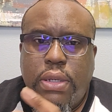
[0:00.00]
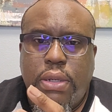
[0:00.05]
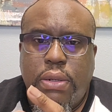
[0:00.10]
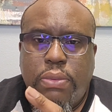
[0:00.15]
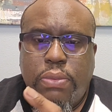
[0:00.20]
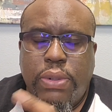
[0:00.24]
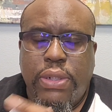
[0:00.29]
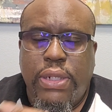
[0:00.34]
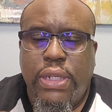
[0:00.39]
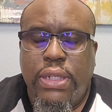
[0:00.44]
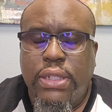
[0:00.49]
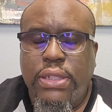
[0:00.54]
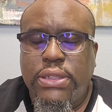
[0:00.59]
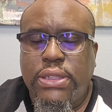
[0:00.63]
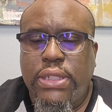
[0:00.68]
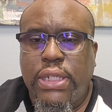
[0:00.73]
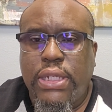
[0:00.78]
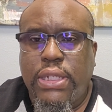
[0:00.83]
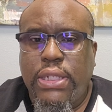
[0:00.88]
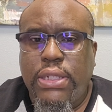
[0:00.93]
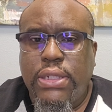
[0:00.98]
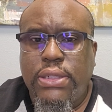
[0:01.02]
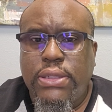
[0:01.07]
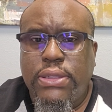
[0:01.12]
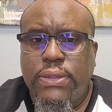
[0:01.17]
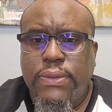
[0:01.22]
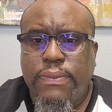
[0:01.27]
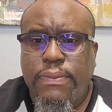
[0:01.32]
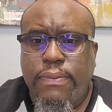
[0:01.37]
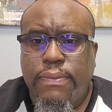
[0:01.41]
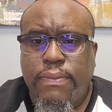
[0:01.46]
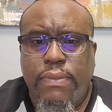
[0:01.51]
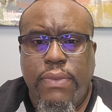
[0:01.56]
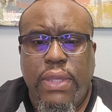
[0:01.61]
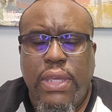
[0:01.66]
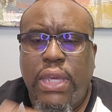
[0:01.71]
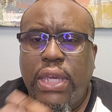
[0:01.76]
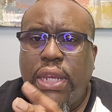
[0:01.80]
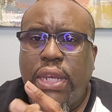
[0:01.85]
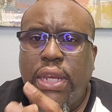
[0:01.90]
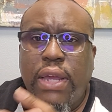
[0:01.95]
What that looks like is
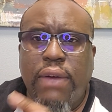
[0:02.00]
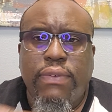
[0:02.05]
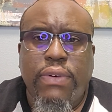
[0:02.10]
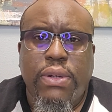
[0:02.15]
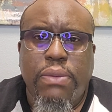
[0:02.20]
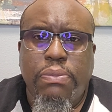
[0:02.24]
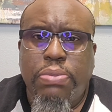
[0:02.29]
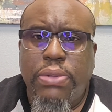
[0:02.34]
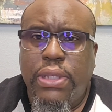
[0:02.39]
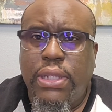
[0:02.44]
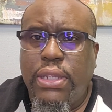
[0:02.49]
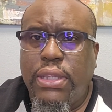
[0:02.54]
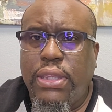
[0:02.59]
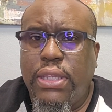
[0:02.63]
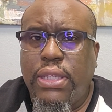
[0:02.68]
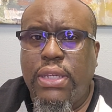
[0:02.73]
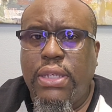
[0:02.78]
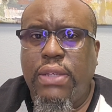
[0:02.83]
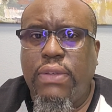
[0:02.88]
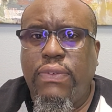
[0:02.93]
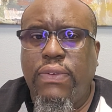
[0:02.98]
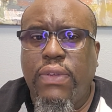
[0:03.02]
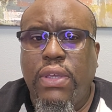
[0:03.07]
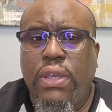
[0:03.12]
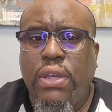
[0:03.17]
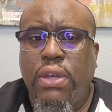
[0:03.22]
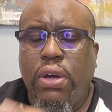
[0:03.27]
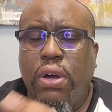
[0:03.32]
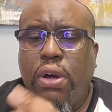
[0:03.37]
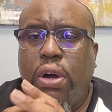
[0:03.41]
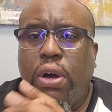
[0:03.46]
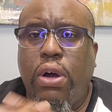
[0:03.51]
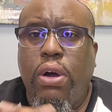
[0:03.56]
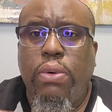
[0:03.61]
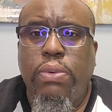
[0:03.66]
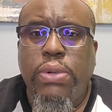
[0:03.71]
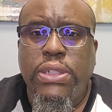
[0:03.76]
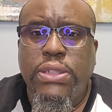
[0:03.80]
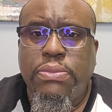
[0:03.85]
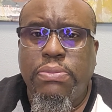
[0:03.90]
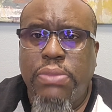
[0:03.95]
he never completed things. He
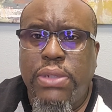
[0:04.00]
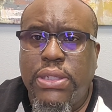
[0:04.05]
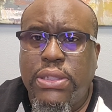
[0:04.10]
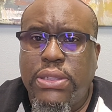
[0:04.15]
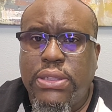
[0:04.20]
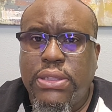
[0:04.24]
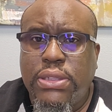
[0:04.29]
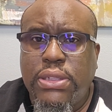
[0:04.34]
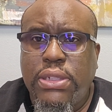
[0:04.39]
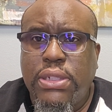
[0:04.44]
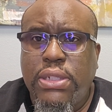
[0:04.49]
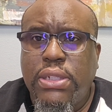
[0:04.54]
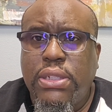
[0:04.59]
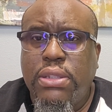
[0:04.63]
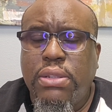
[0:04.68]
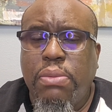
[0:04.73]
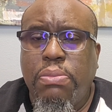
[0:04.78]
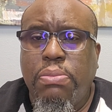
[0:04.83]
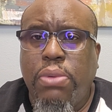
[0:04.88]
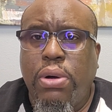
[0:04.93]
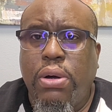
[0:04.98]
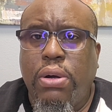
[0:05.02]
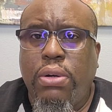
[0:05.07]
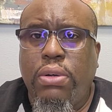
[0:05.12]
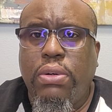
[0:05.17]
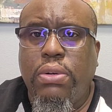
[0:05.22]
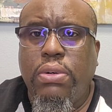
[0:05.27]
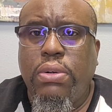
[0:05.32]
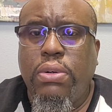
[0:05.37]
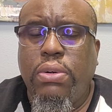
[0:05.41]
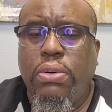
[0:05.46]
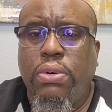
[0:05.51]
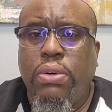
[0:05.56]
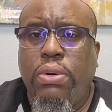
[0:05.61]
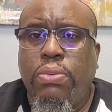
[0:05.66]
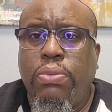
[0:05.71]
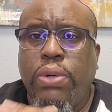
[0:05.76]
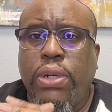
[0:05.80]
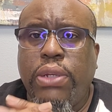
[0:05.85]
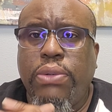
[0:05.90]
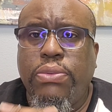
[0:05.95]
always missed the mark on
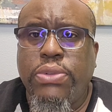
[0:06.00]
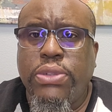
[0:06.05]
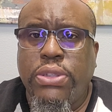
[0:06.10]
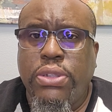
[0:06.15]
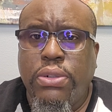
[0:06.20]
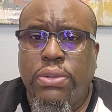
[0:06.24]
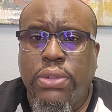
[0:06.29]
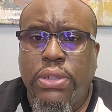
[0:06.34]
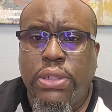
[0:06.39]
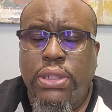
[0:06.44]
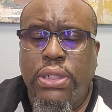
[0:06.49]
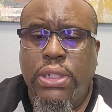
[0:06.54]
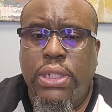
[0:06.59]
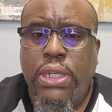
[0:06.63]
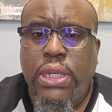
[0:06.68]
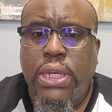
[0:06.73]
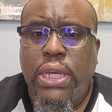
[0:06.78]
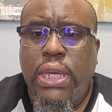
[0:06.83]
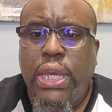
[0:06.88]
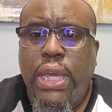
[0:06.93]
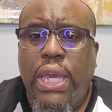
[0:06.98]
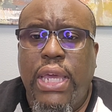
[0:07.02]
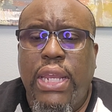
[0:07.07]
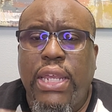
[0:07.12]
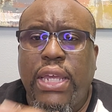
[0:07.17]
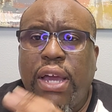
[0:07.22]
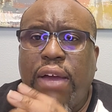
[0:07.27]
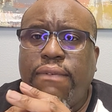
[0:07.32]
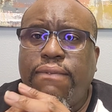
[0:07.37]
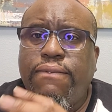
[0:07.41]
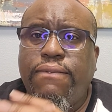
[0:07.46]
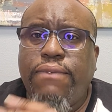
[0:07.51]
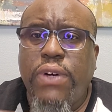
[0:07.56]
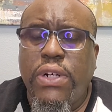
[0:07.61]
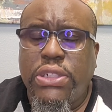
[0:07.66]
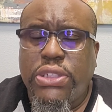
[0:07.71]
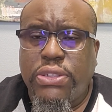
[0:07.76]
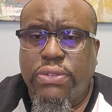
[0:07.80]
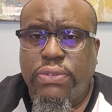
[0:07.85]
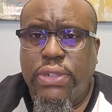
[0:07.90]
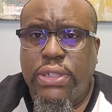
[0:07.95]
what he was doing, and he got
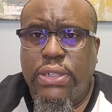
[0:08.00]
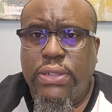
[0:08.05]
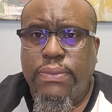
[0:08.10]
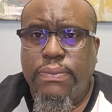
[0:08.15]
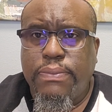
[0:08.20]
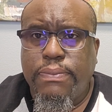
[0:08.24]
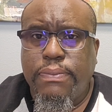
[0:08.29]
frustrated.